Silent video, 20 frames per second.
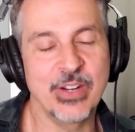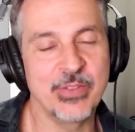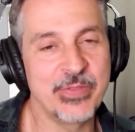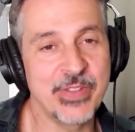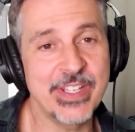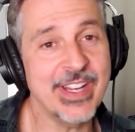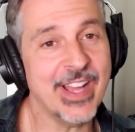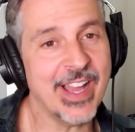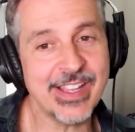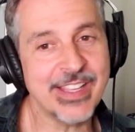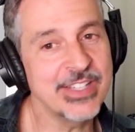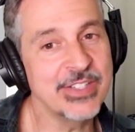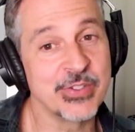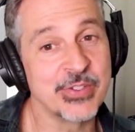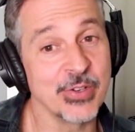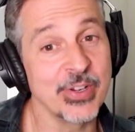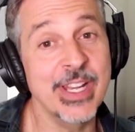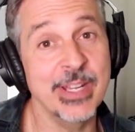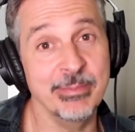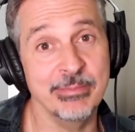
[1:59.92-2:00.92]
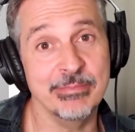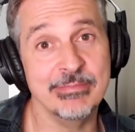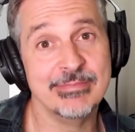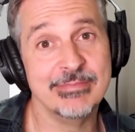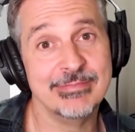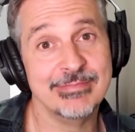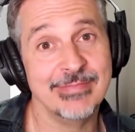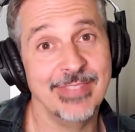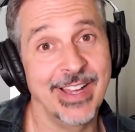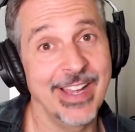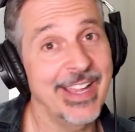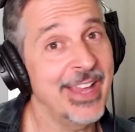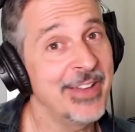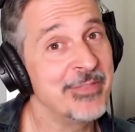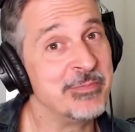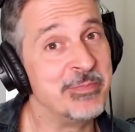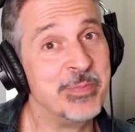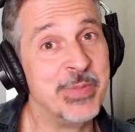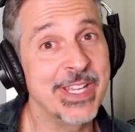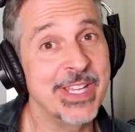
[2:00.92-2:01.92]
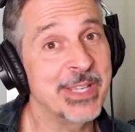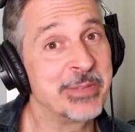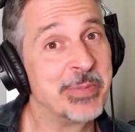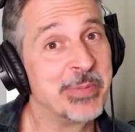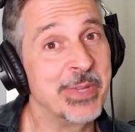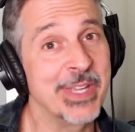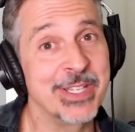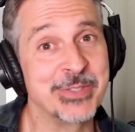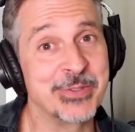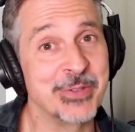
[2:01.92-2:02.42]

Vita, I can dream. I have big, big